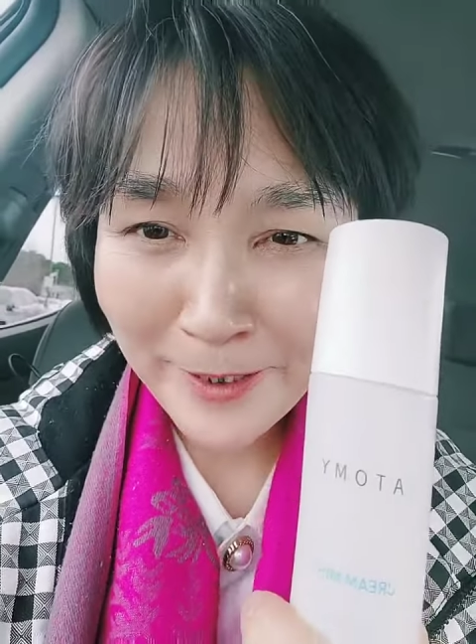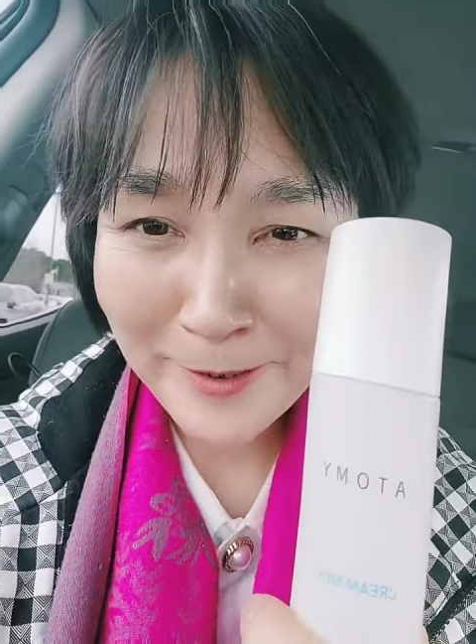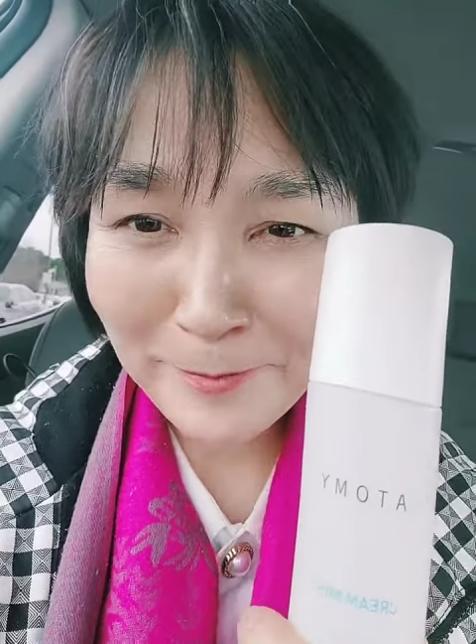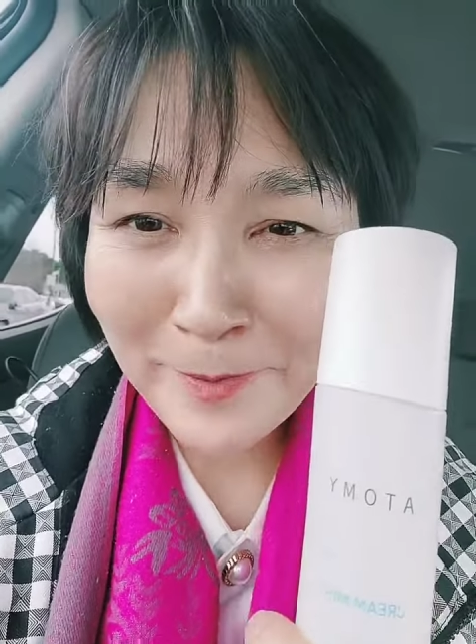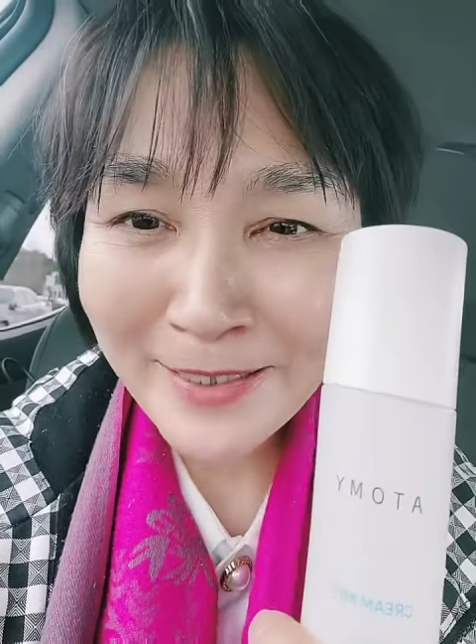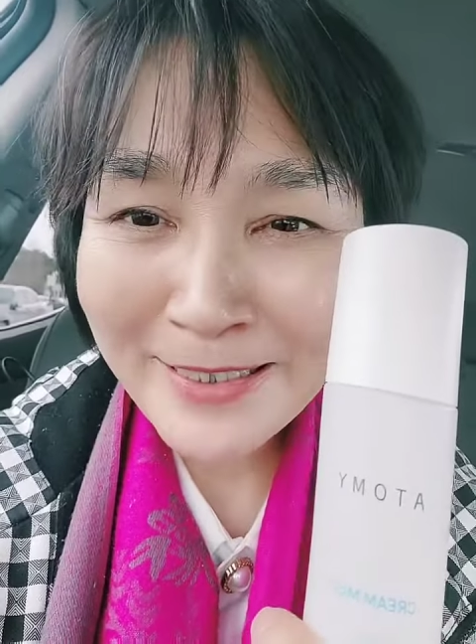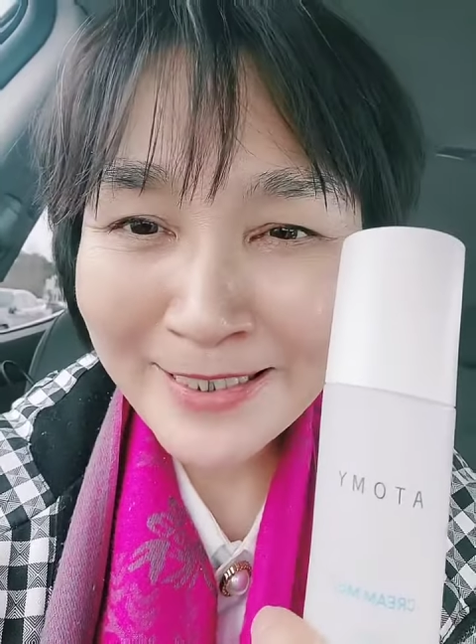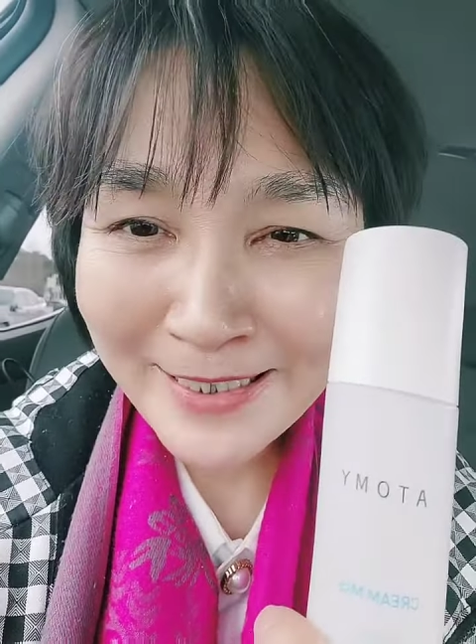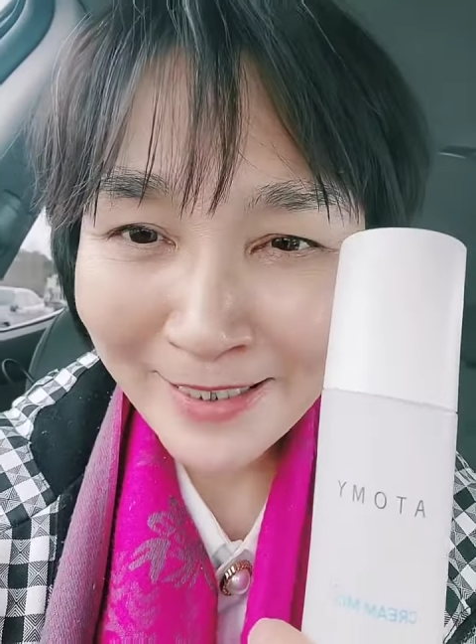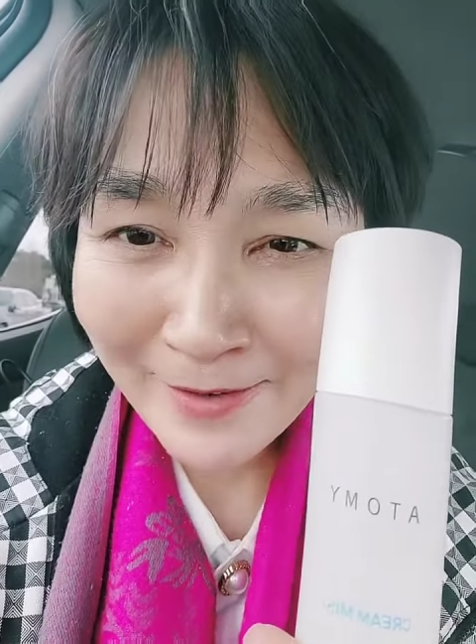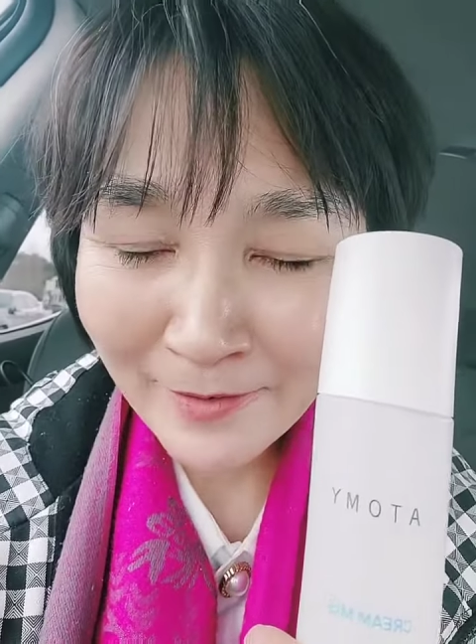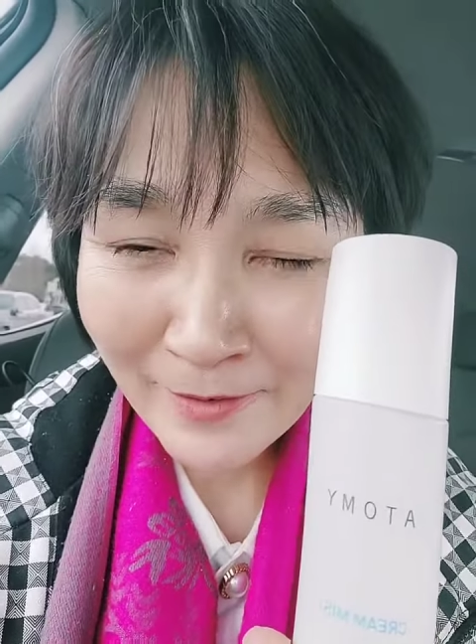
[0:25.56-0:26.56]
but my
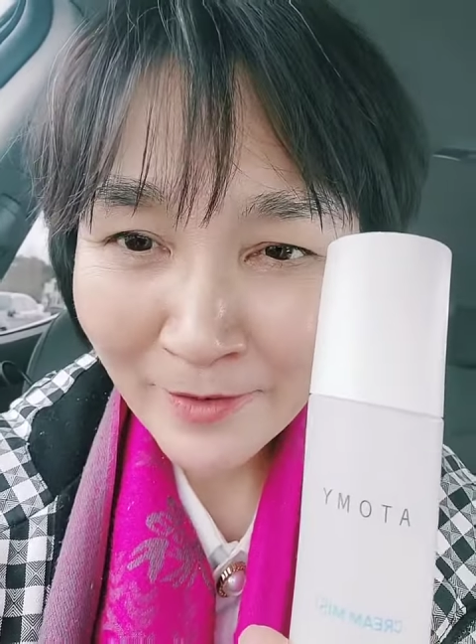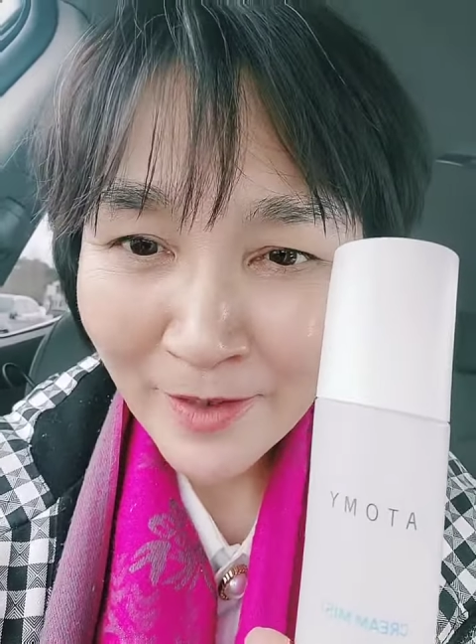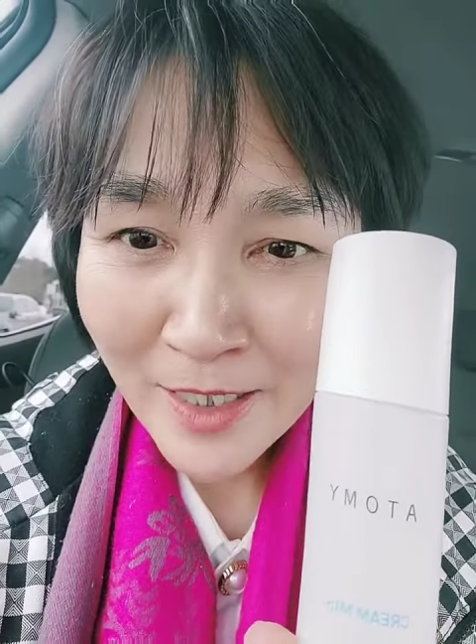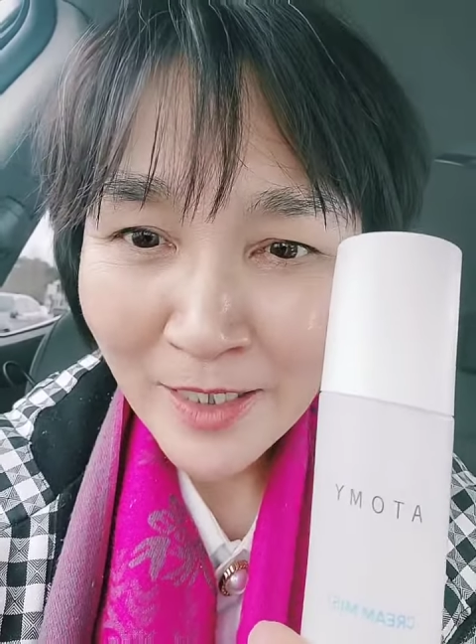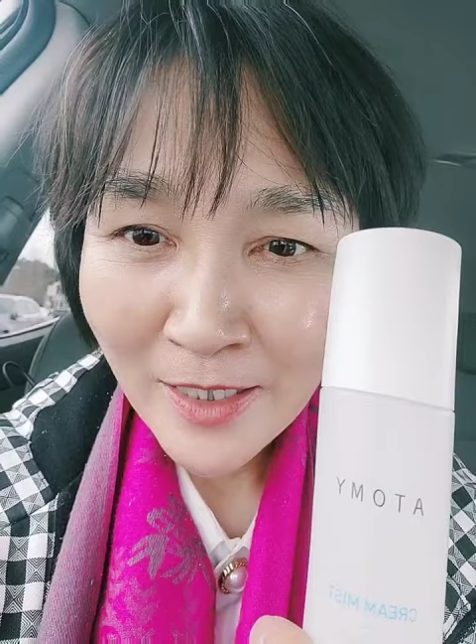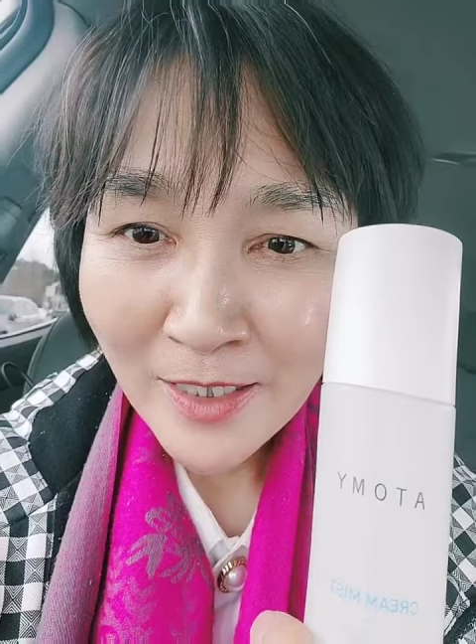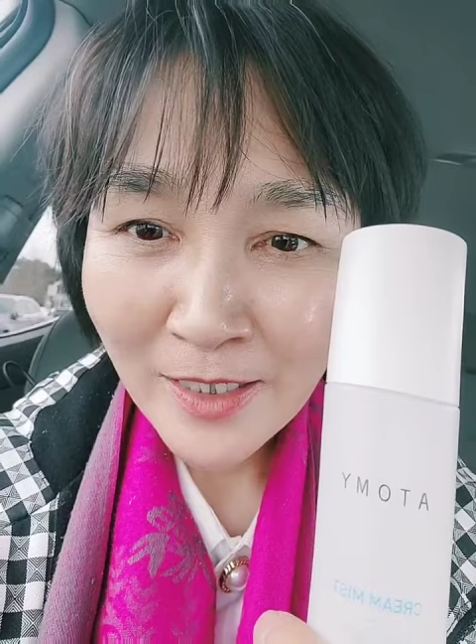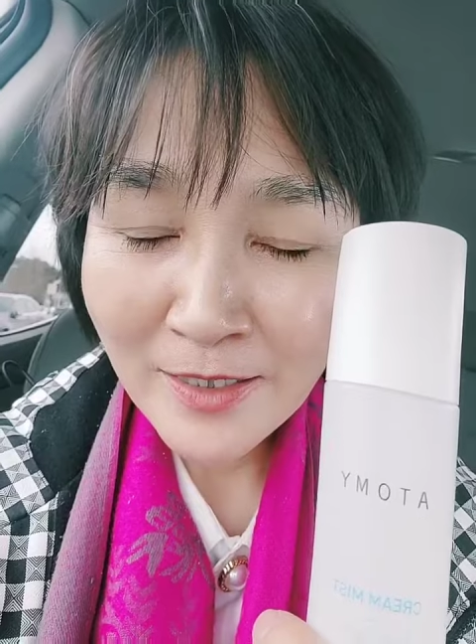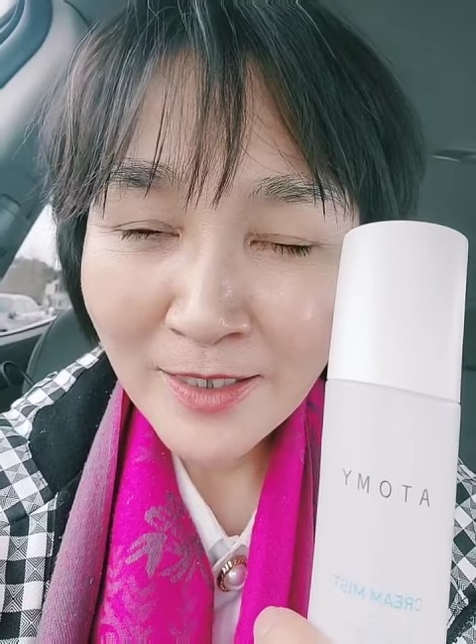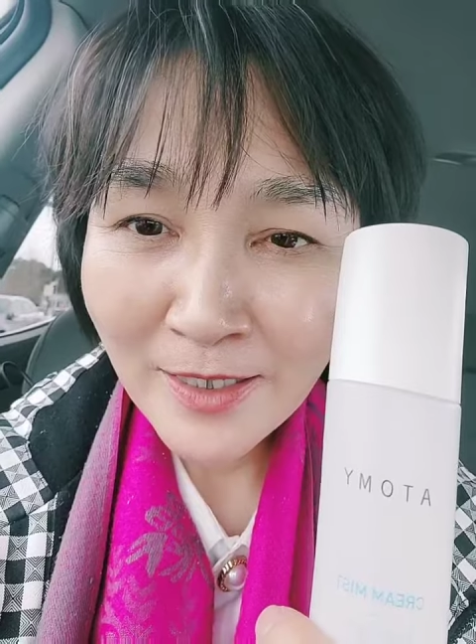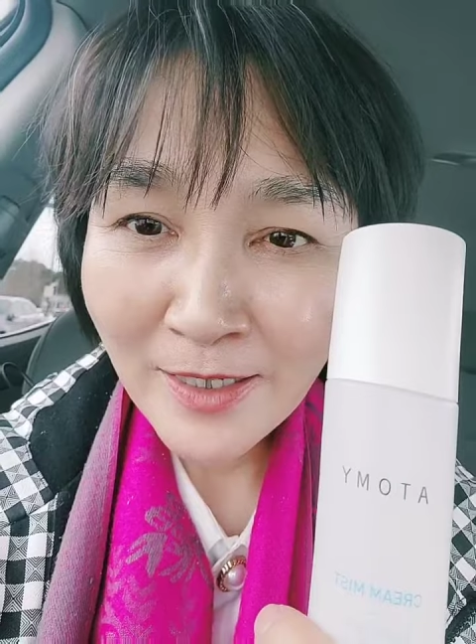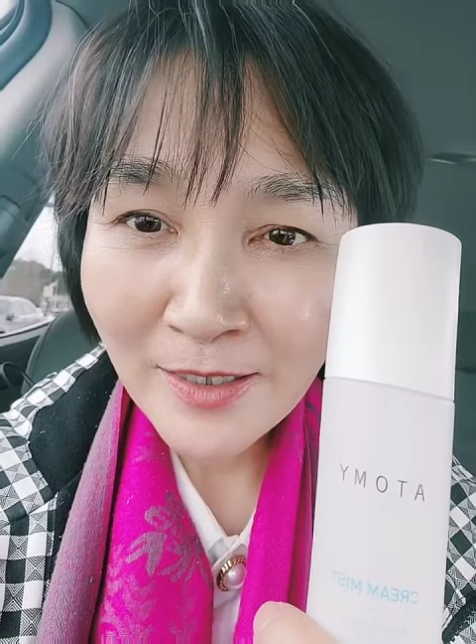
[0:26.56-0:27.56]
skin
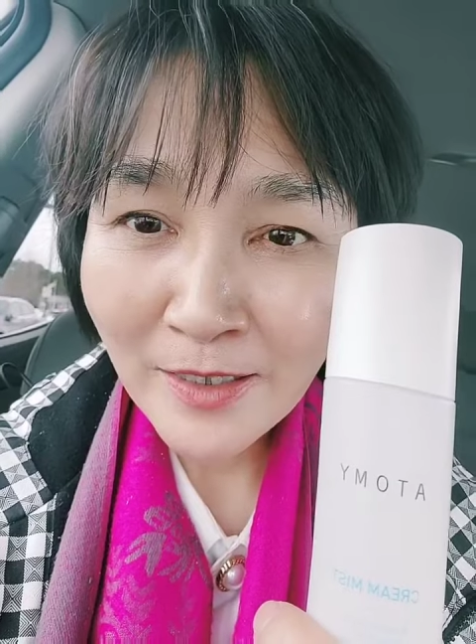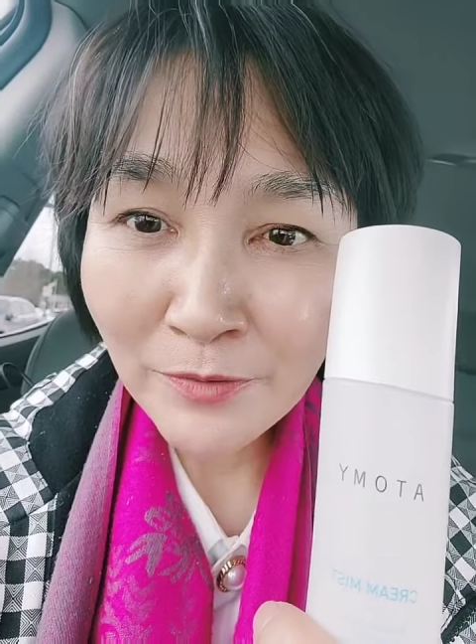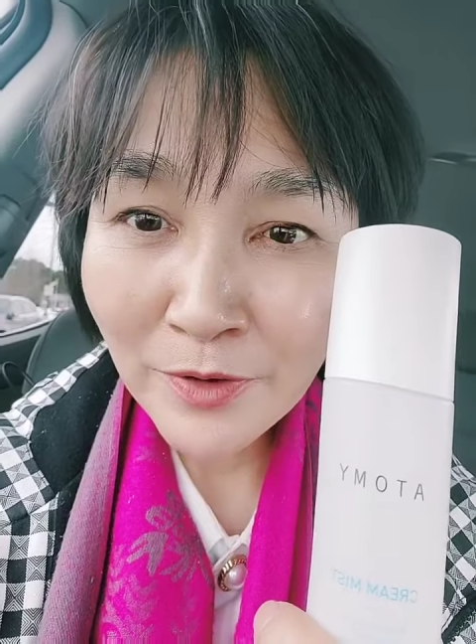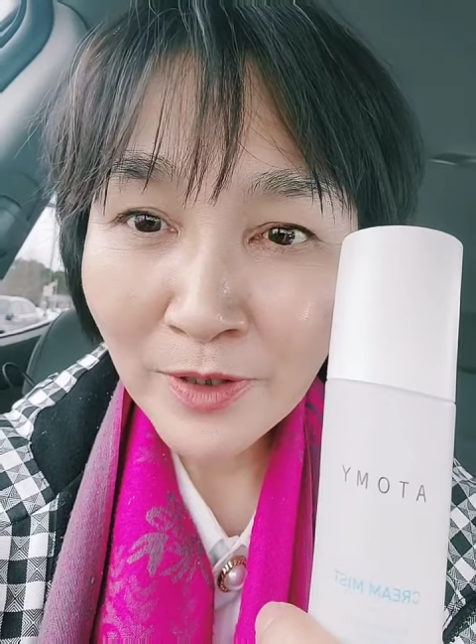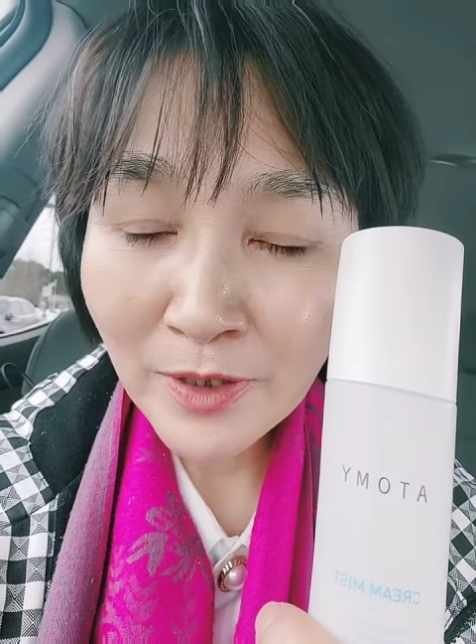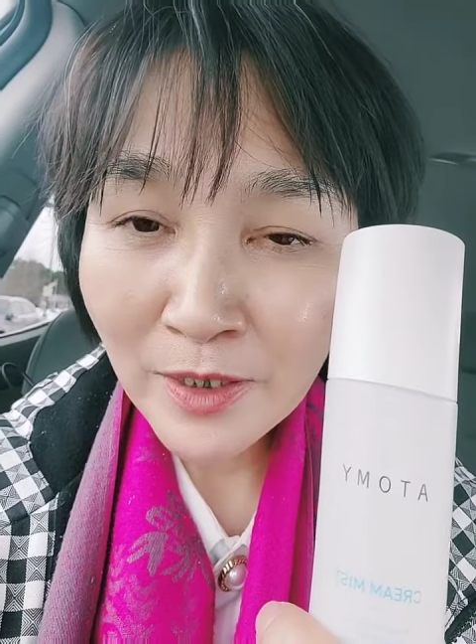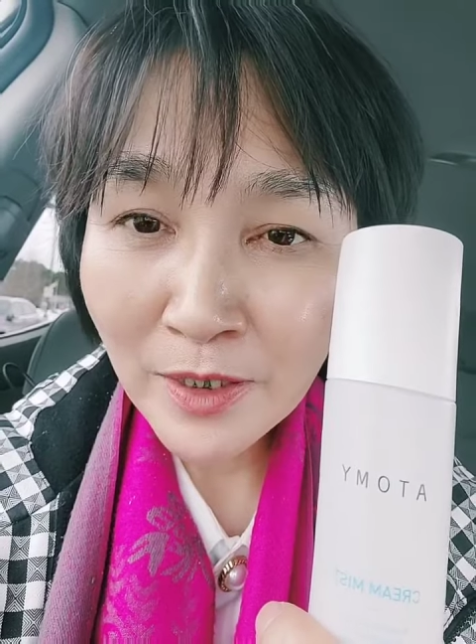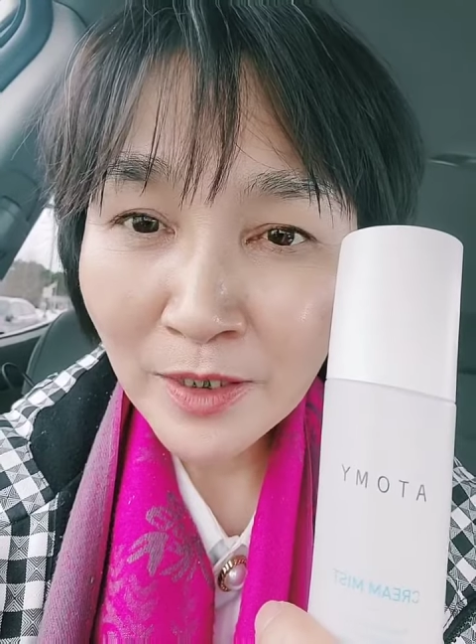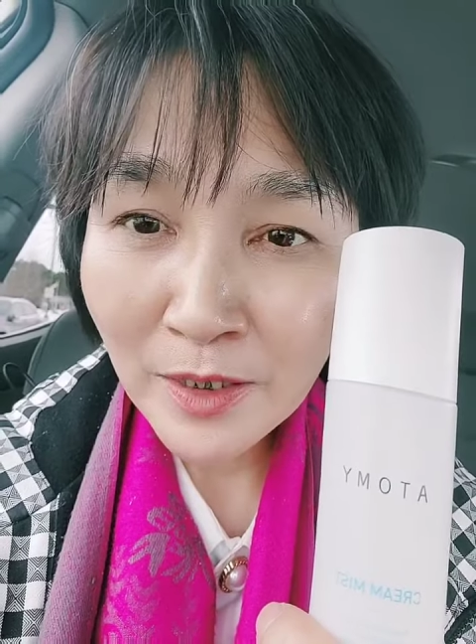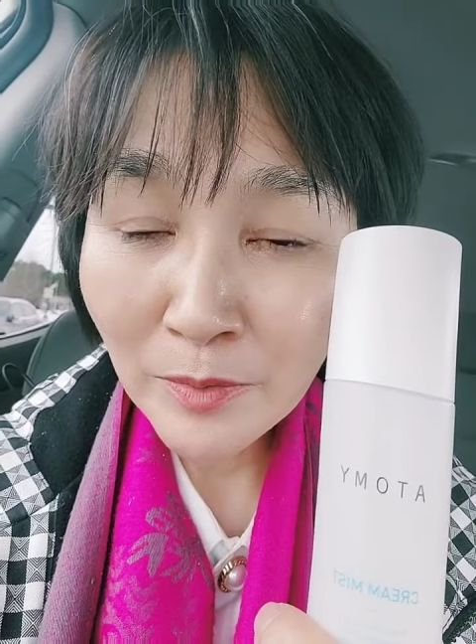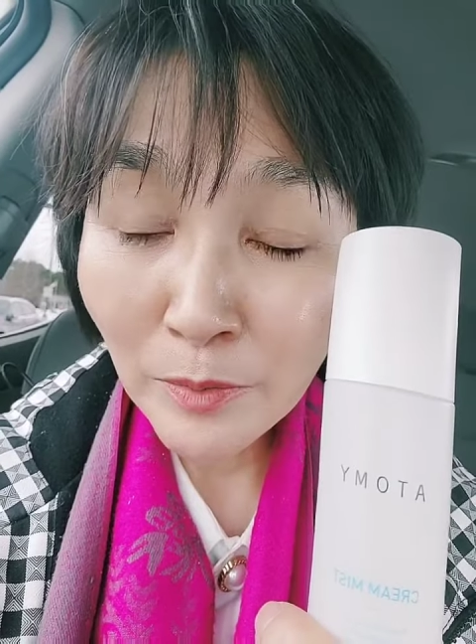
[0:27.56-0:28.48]
is like a really